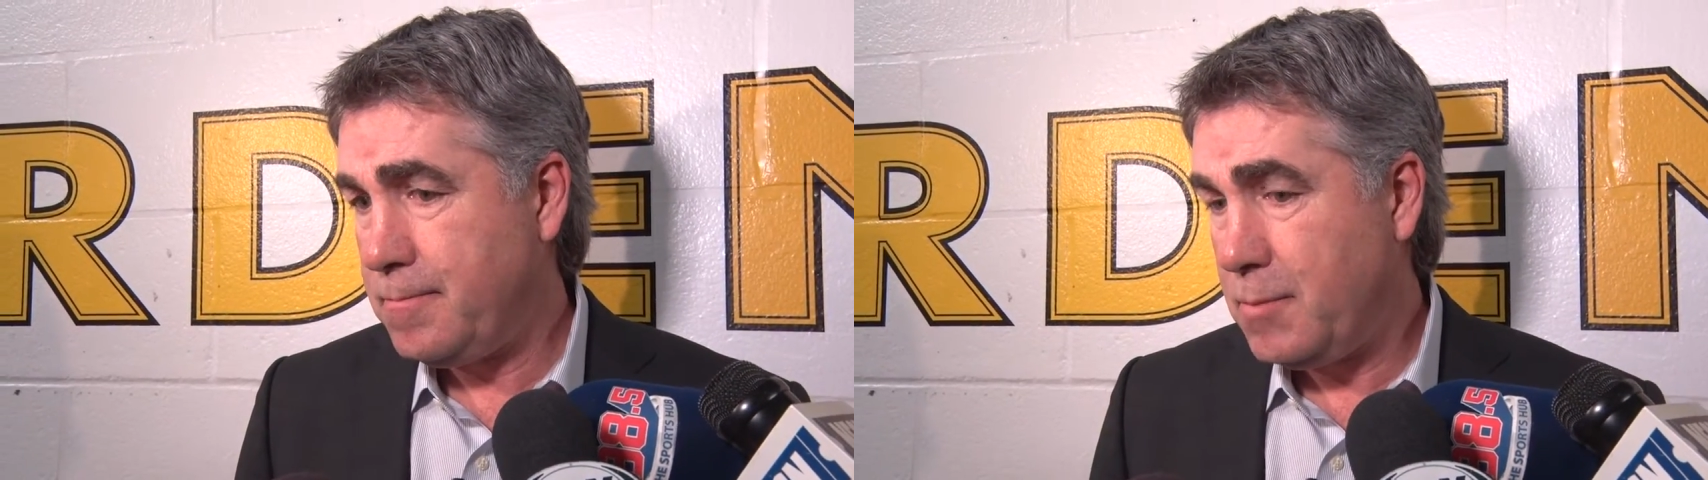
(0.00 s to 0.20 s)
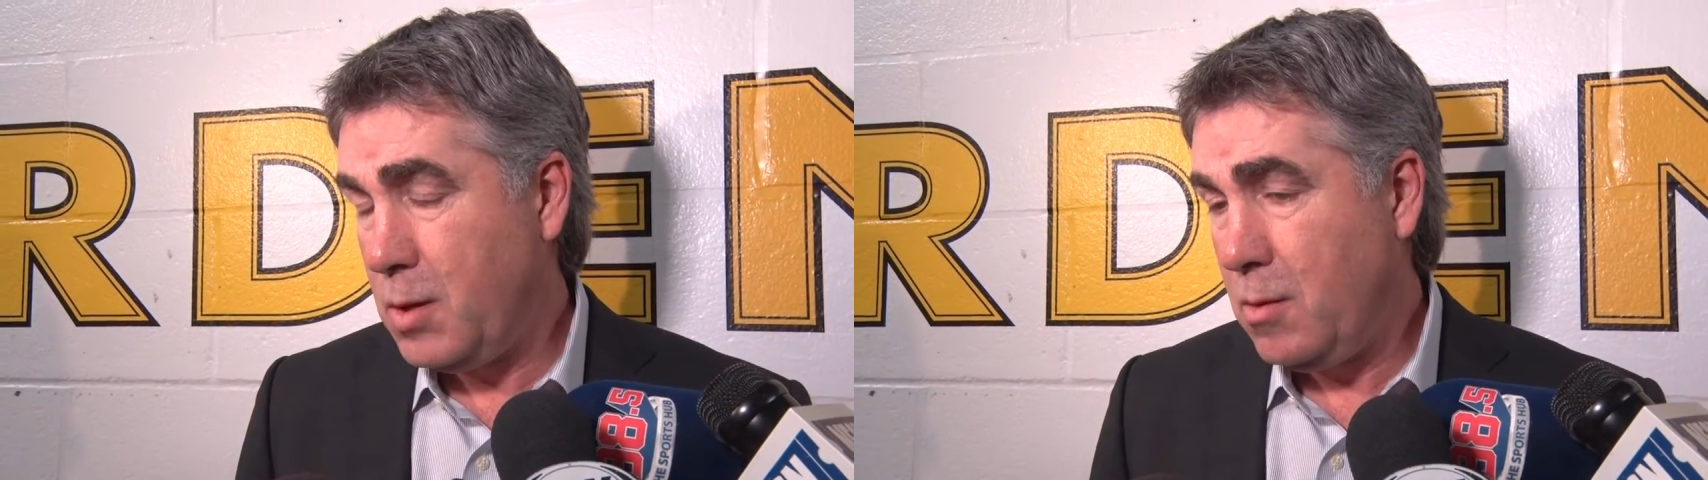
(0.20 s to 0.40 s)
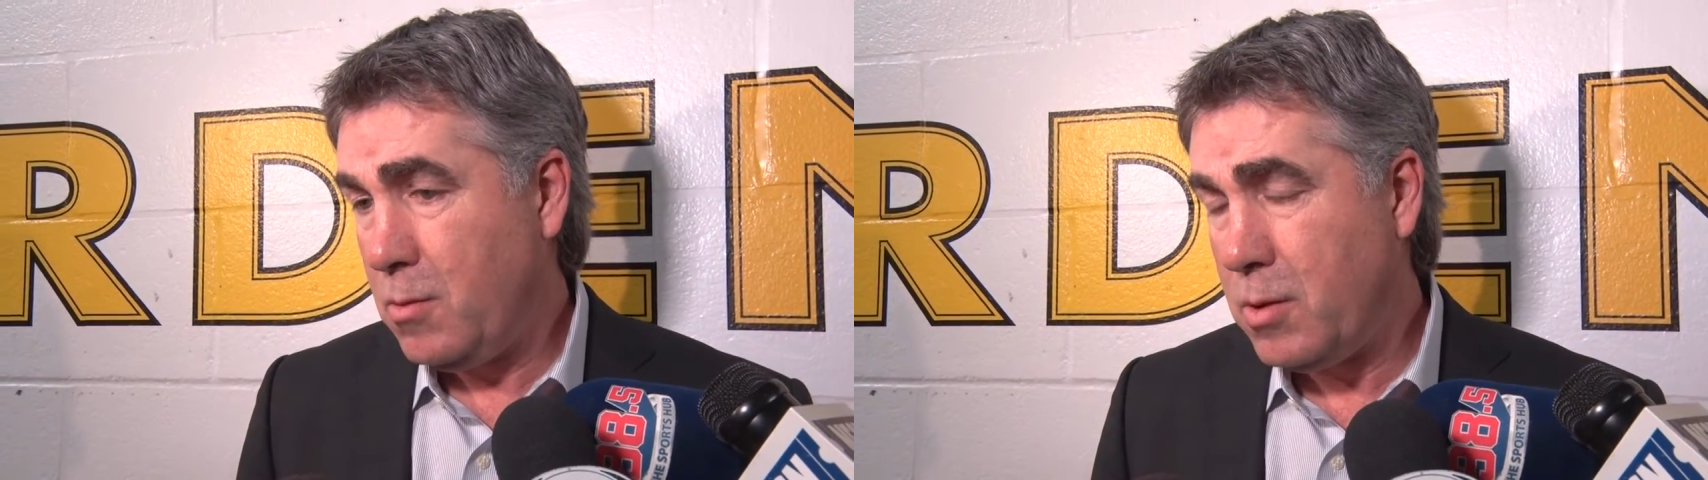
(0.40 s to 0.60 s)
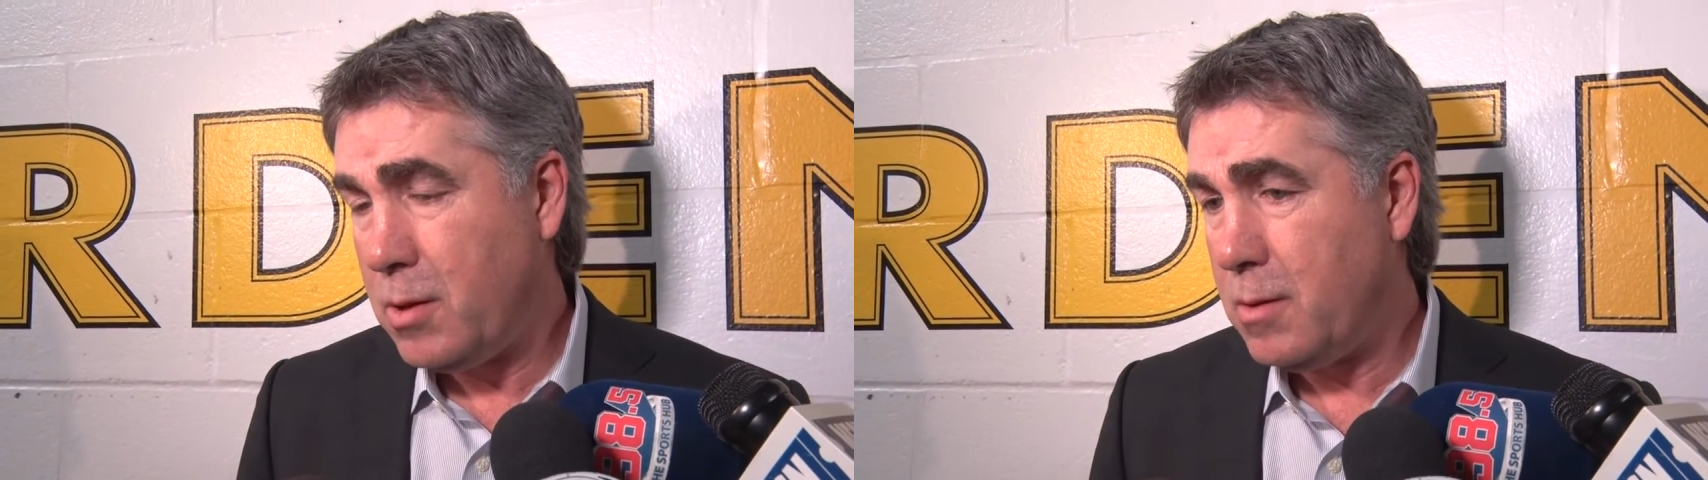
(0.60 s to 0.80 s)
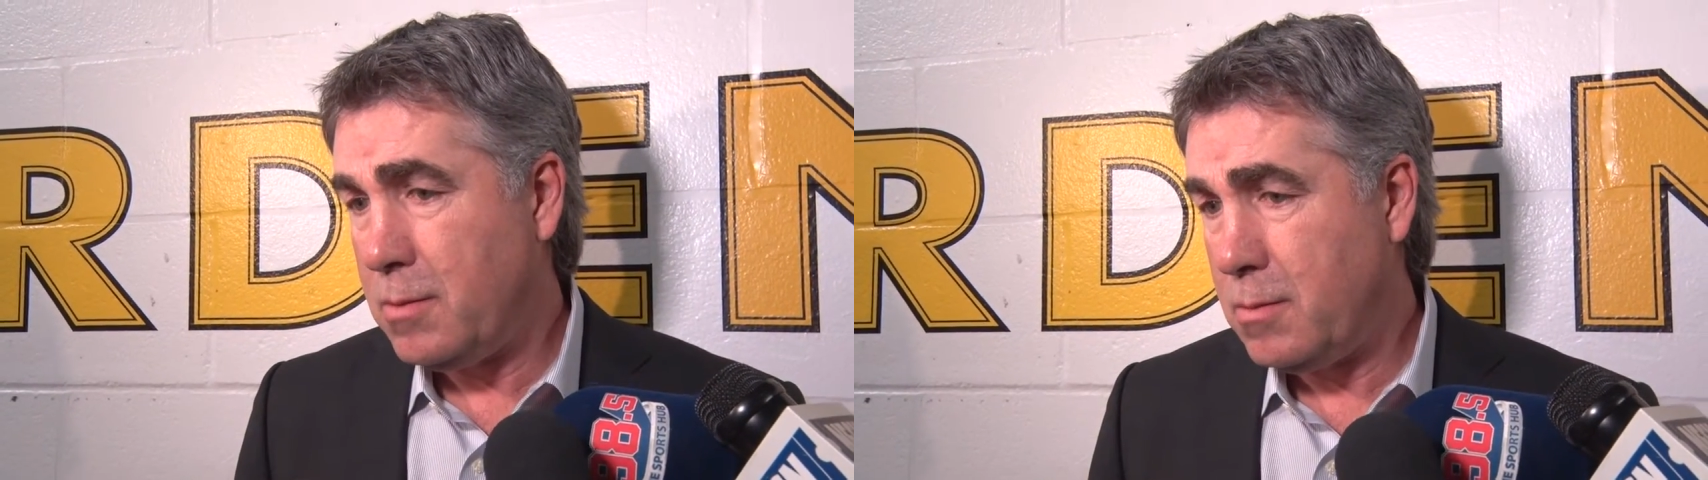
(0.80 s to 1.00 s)
you know, we're
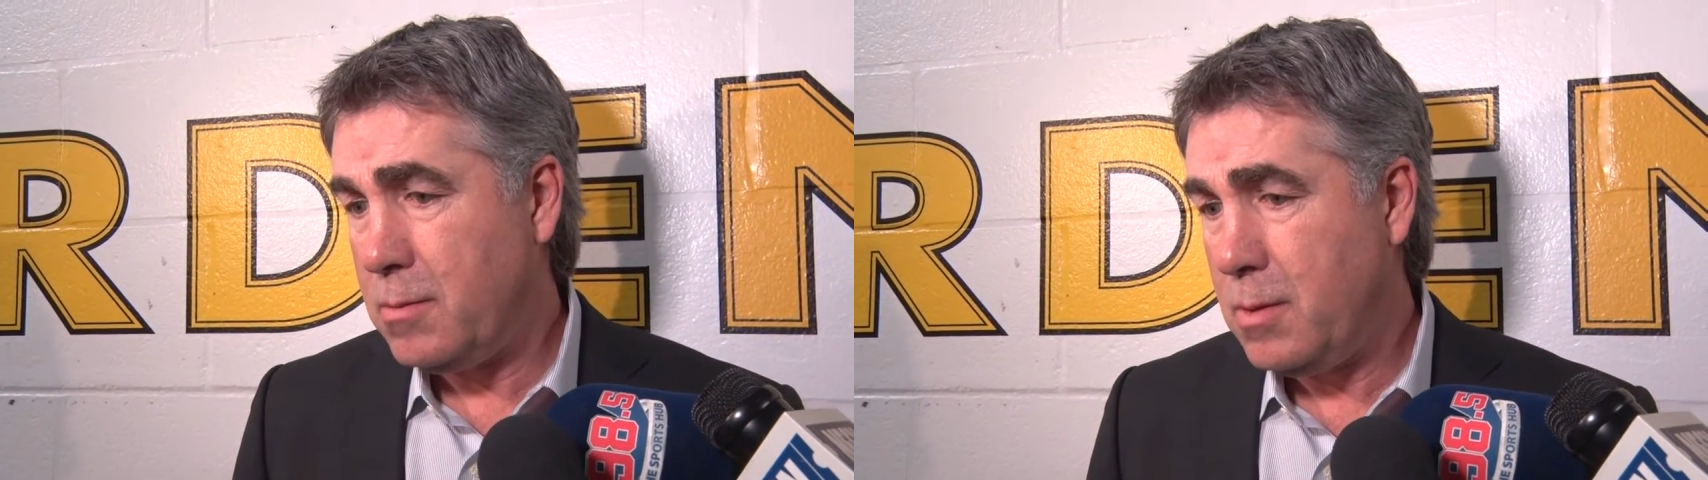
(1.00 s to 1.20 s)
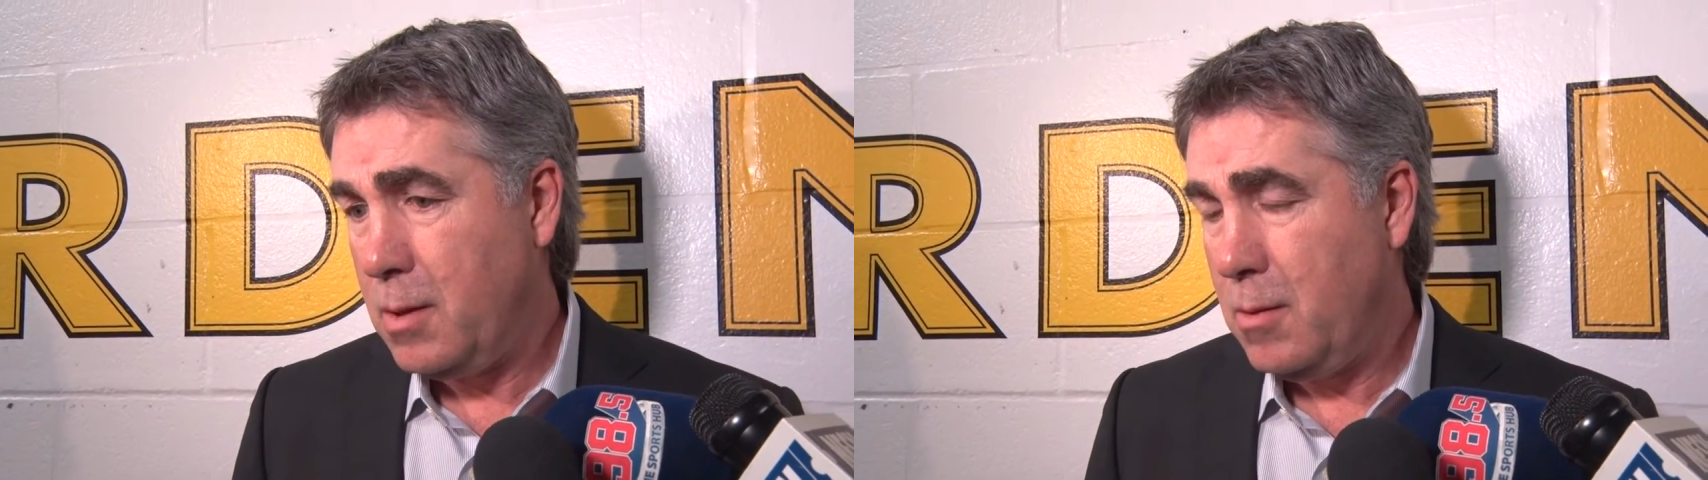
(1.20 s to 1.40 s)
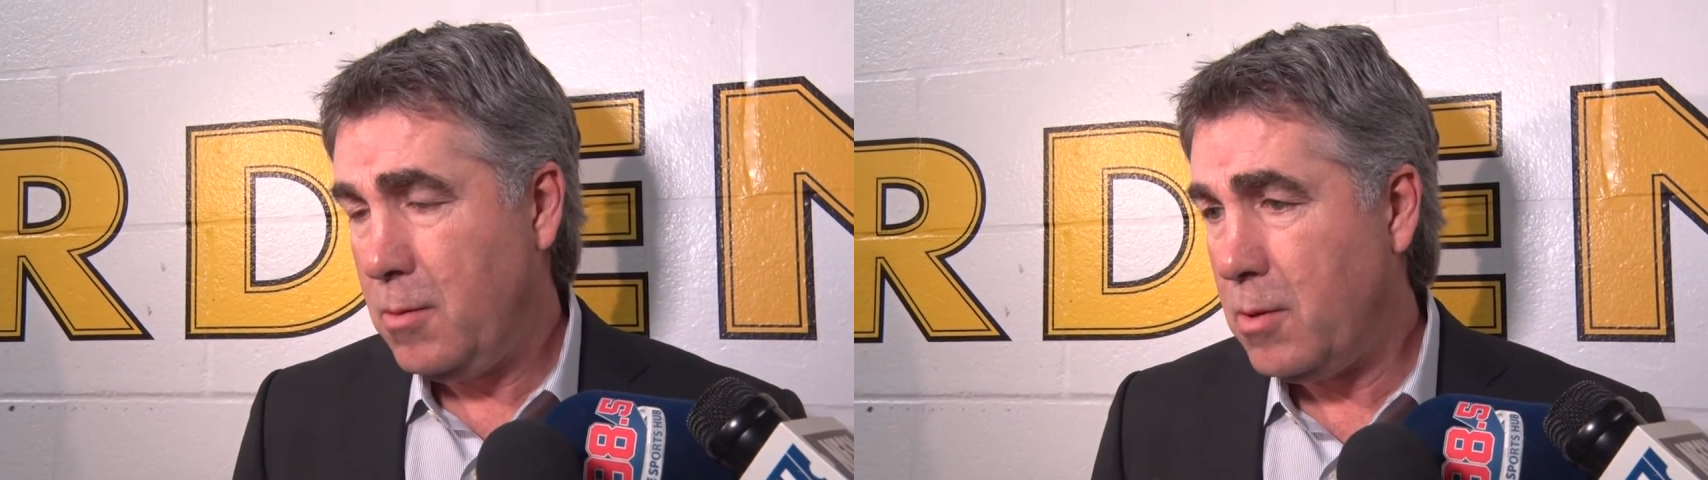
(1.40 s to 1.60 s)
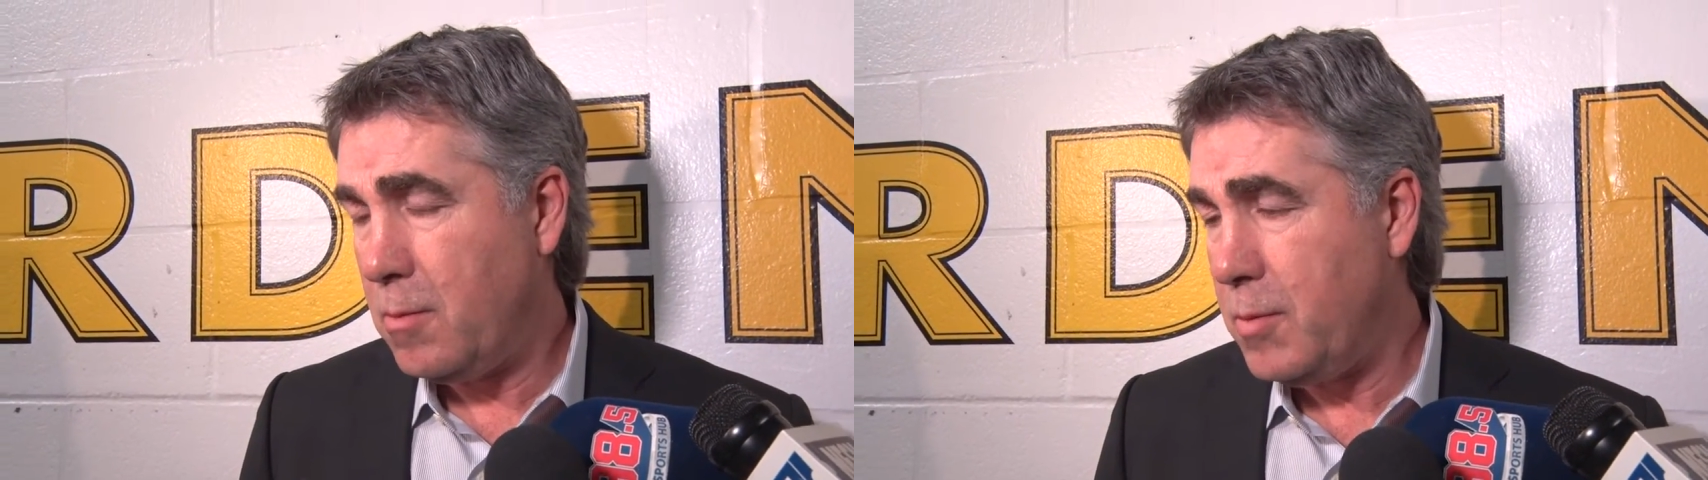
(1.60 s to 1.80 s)
in